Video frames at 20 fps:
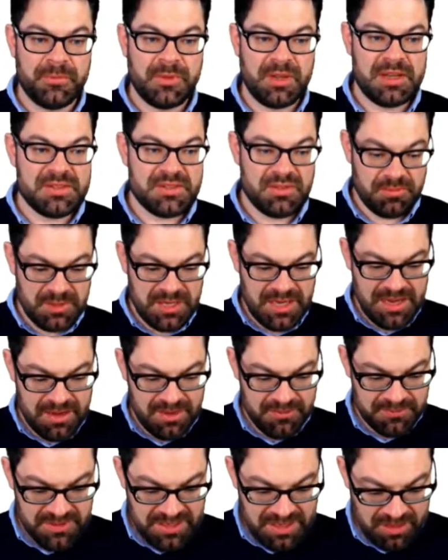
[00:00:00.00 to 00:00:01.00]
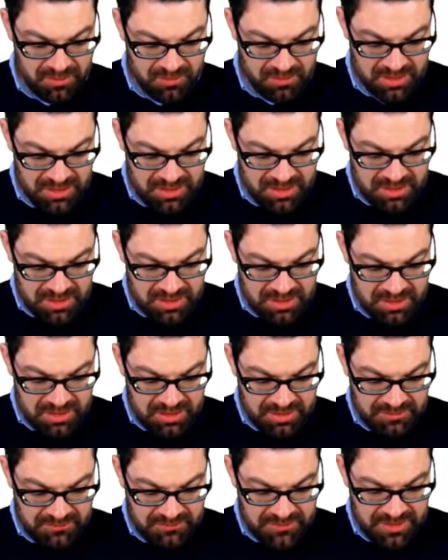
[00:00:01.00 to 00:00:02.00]
Okay, so we have now
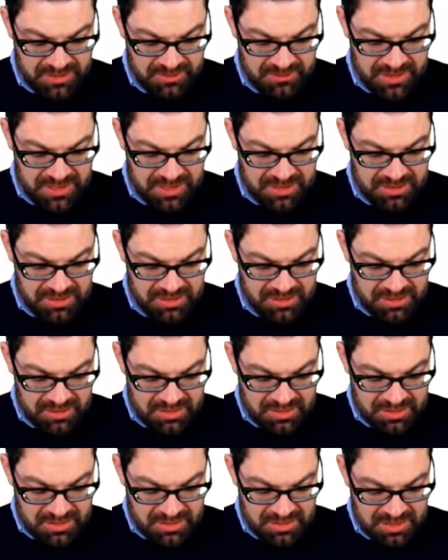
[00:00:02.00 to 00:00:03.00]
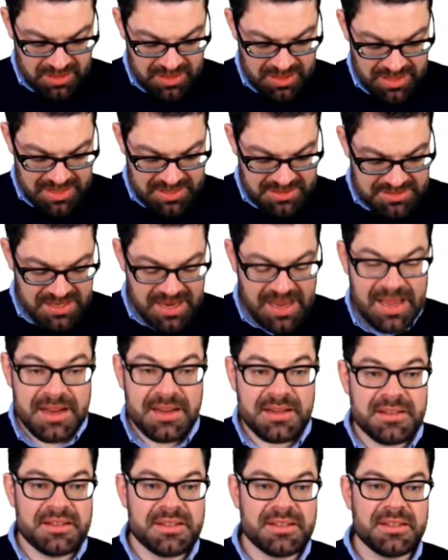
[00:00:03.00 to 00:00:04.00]
a very high
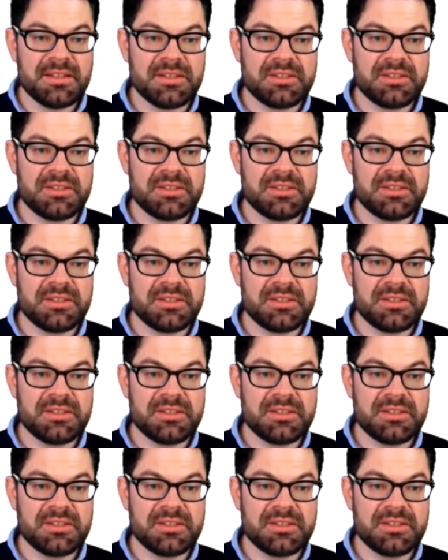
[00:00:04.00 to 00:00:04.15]
tax.